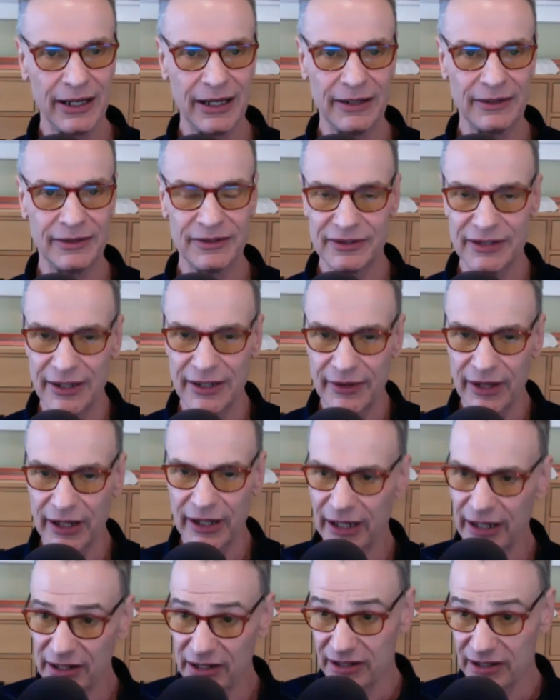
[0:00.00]
and to see that
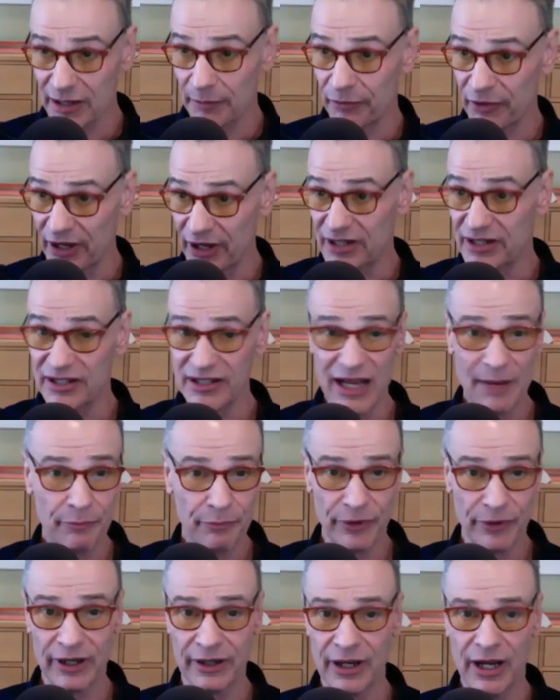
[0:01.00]
it is something
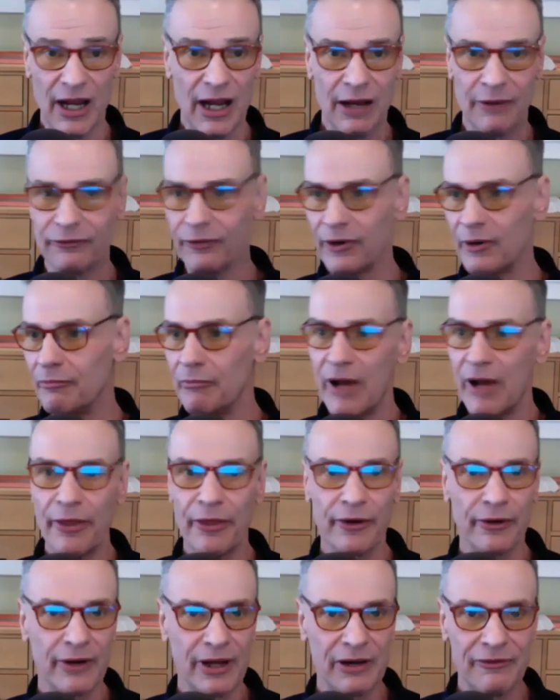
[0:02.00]
separate from
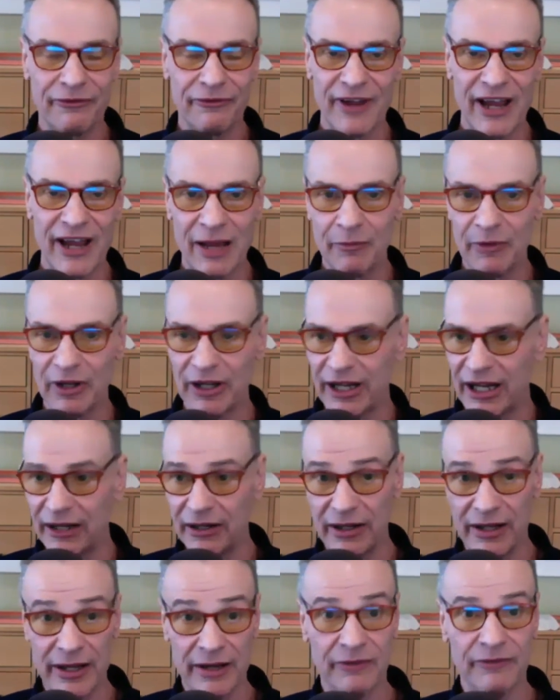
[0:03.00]
mother and family and
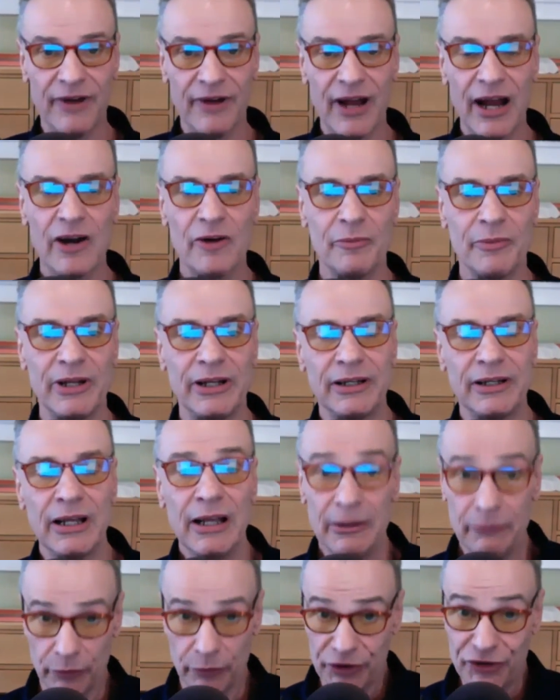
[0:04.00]
the environment,
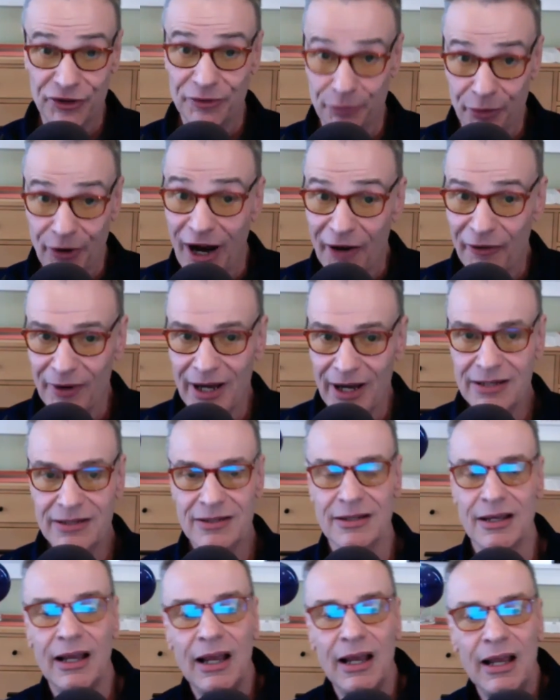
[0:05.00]
which is
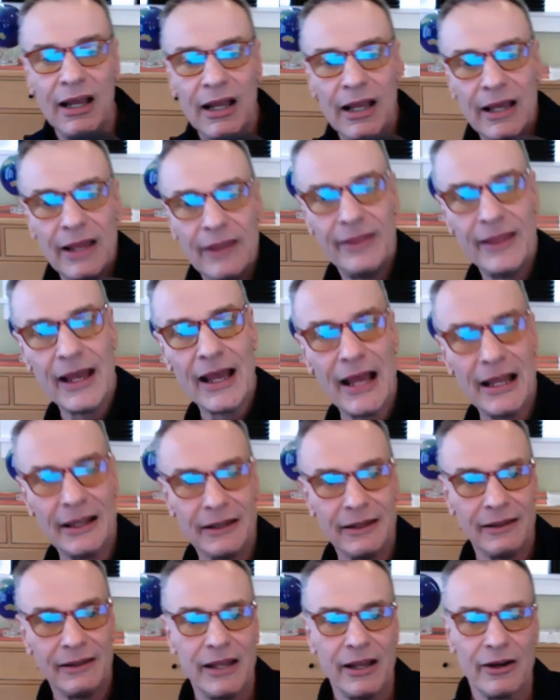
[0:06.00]
progress, that
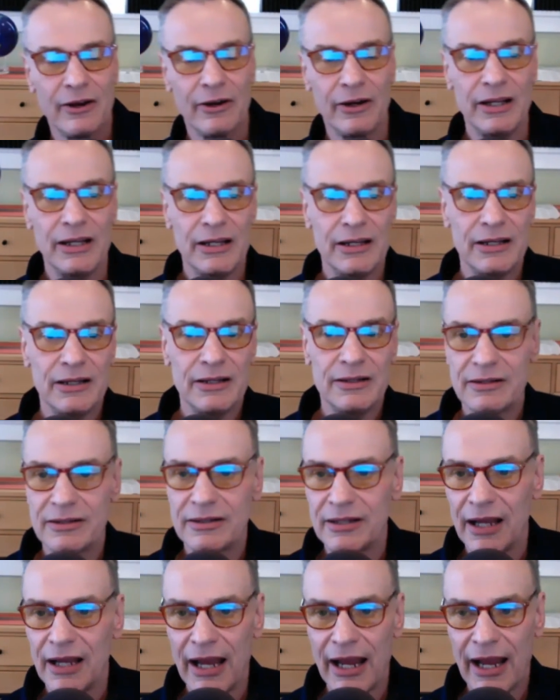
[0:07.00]
there
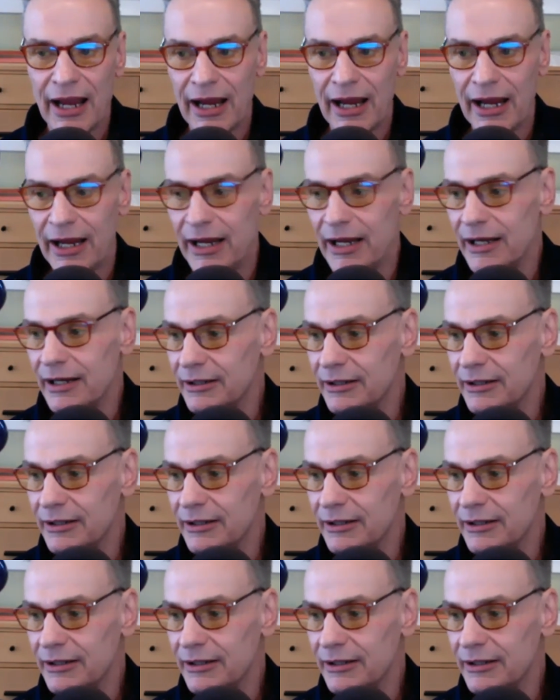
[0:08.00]
is a,